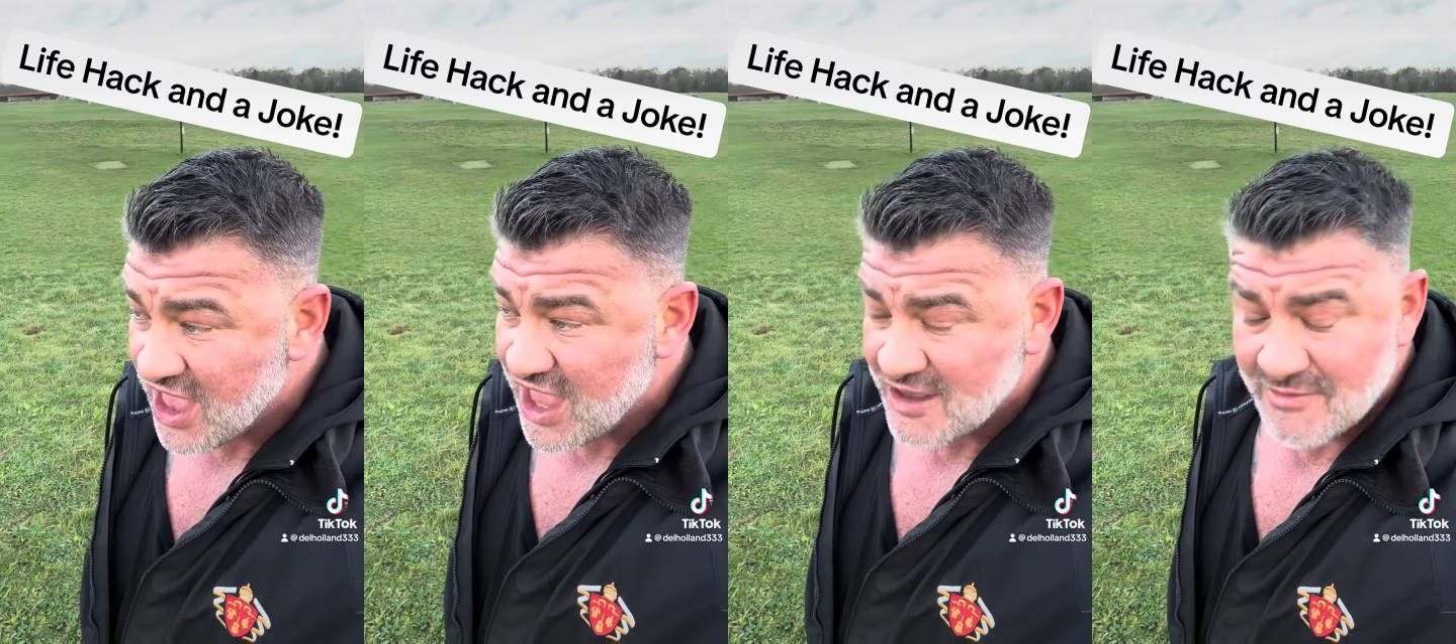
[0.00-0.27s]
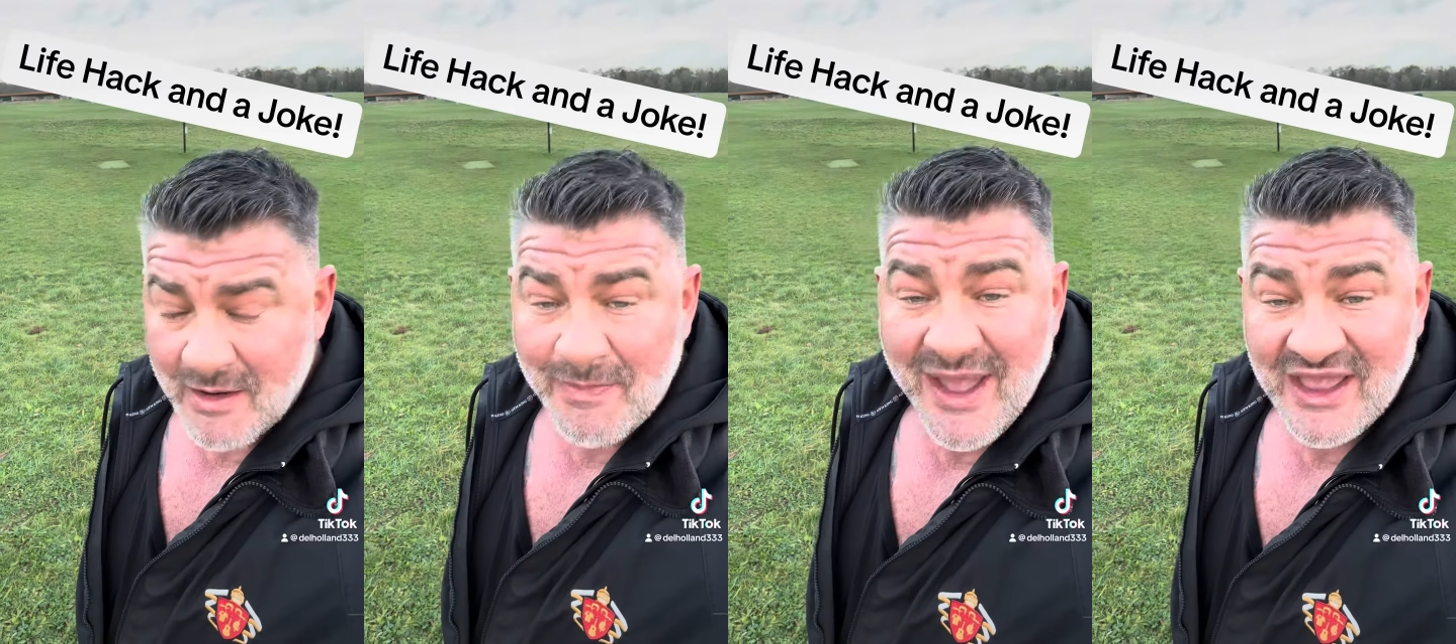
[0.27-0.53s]
my
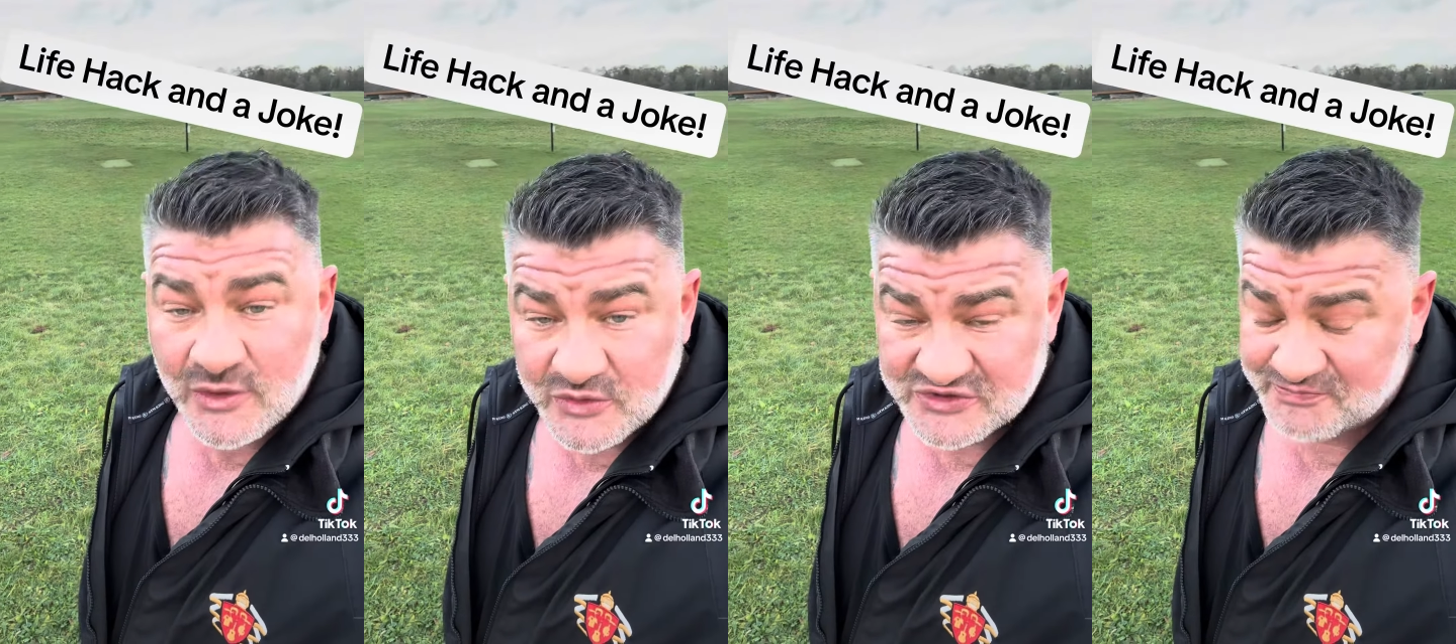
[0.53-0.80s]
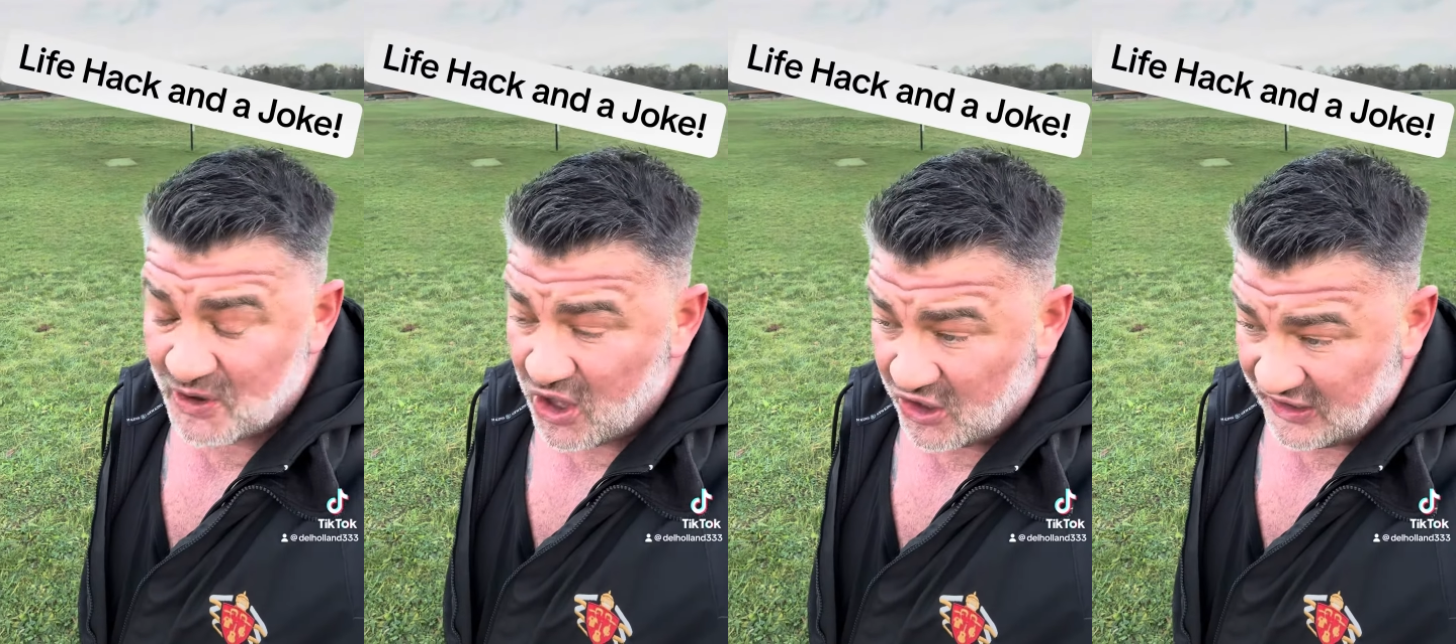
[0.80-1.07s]
back was
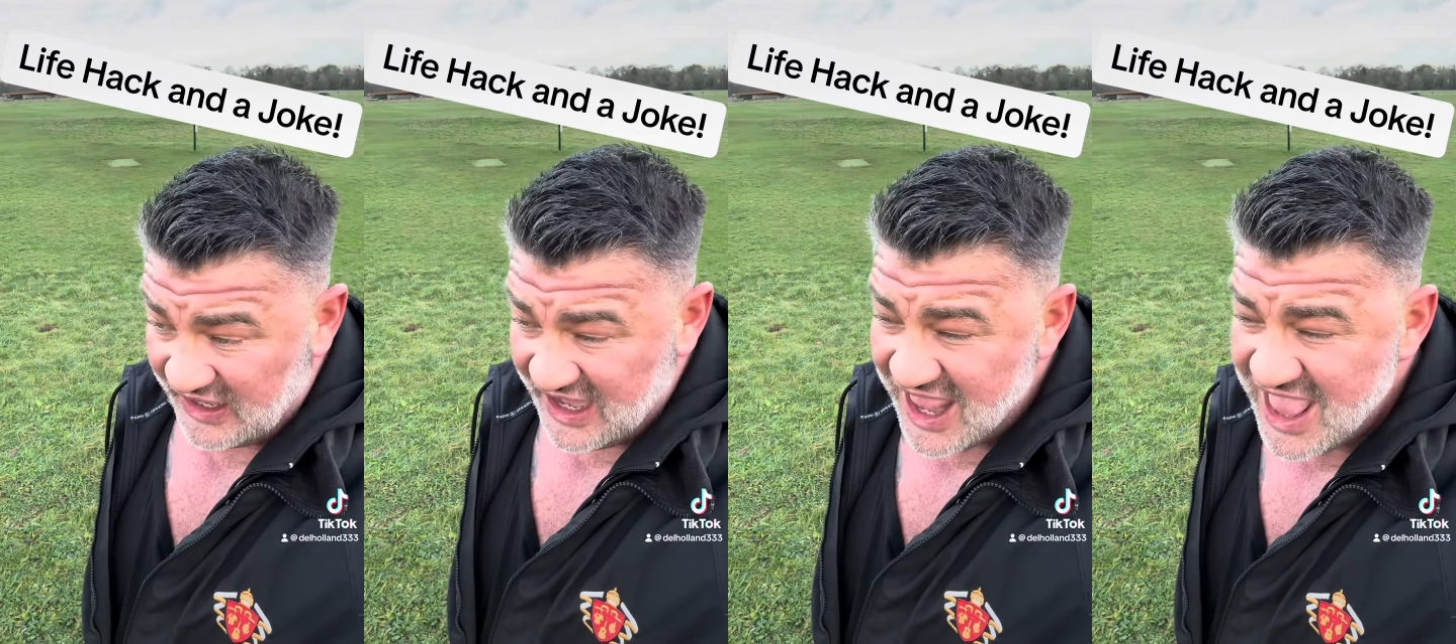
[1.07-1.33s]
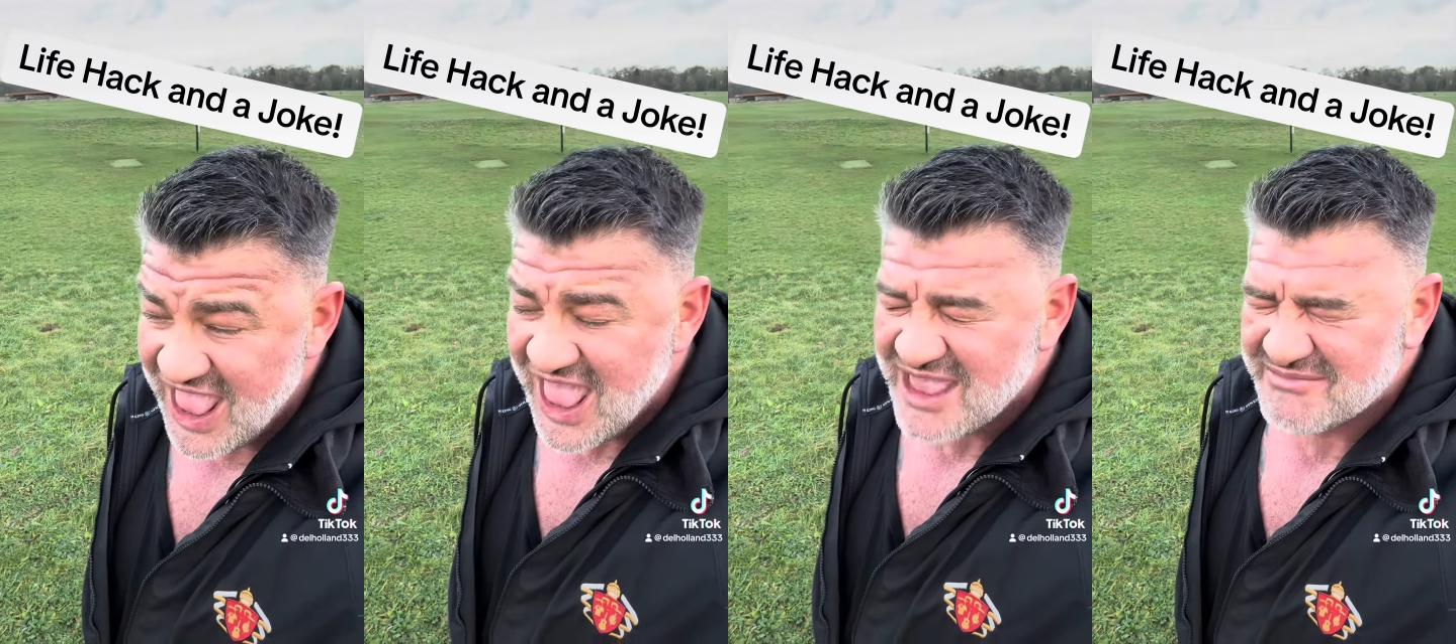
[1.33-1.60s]
burning,
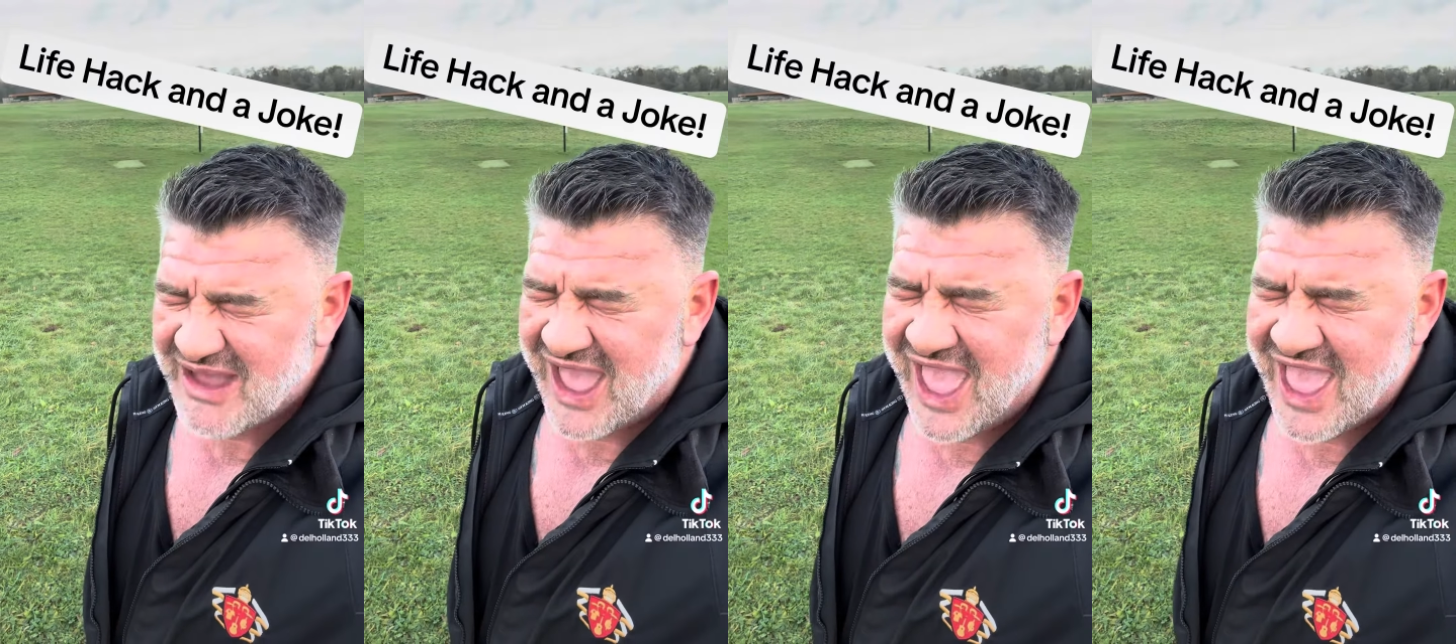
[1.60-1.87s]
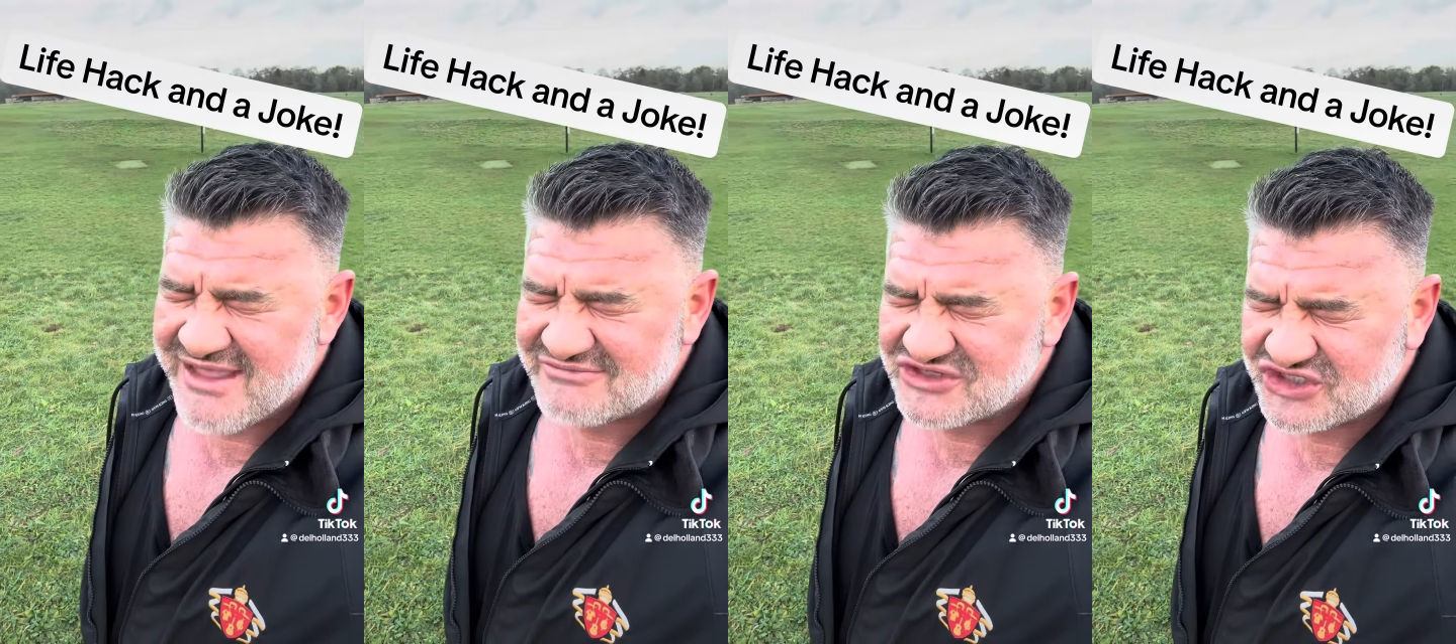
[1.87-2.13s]
my
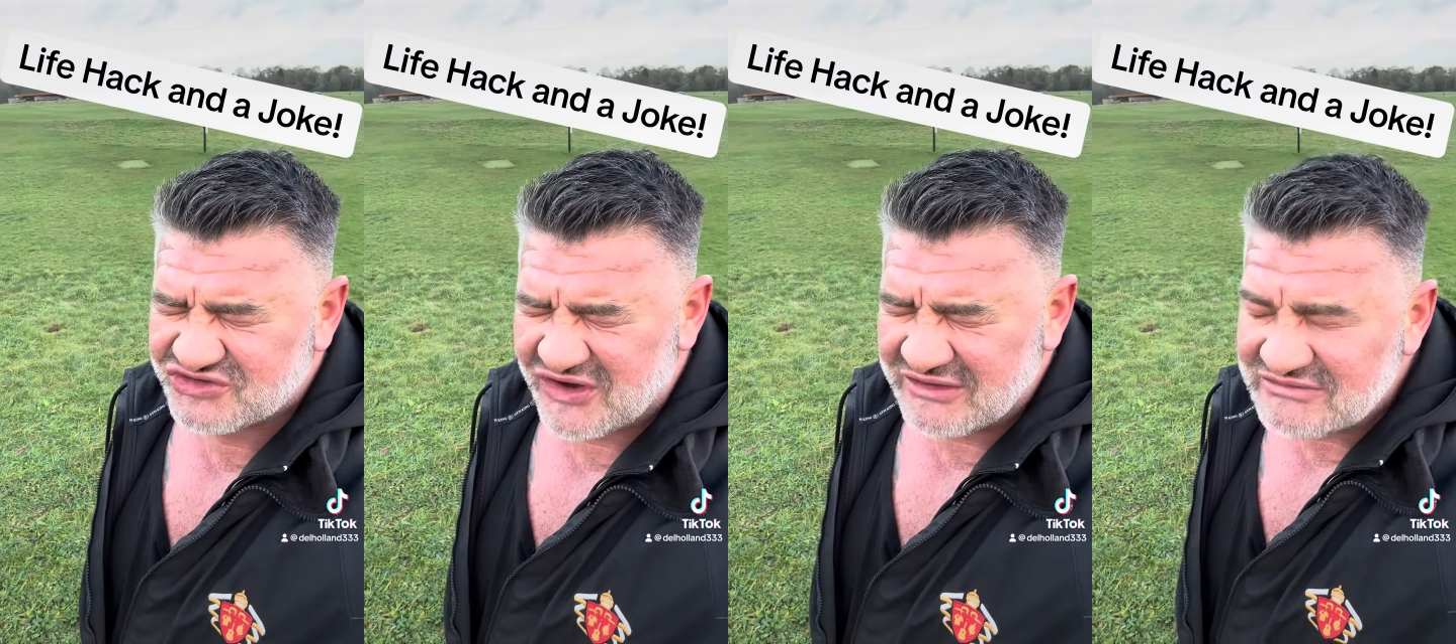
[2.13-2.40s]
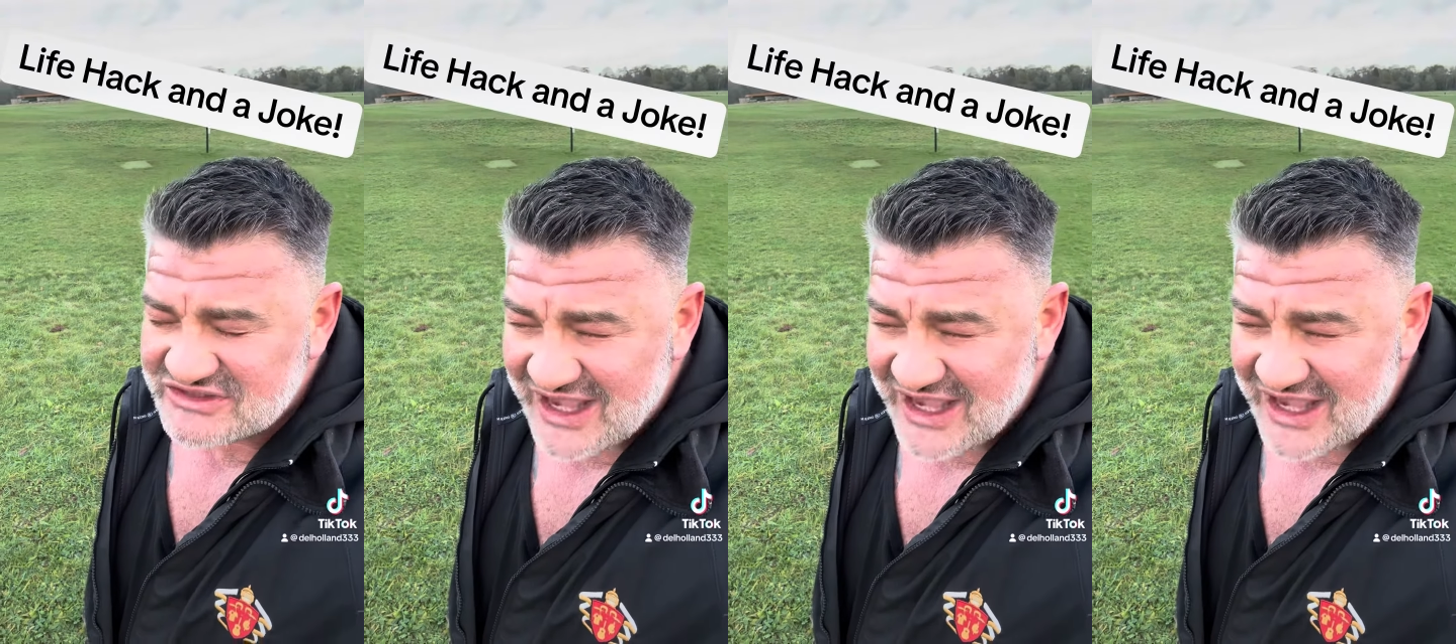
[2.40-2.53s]
hamstrings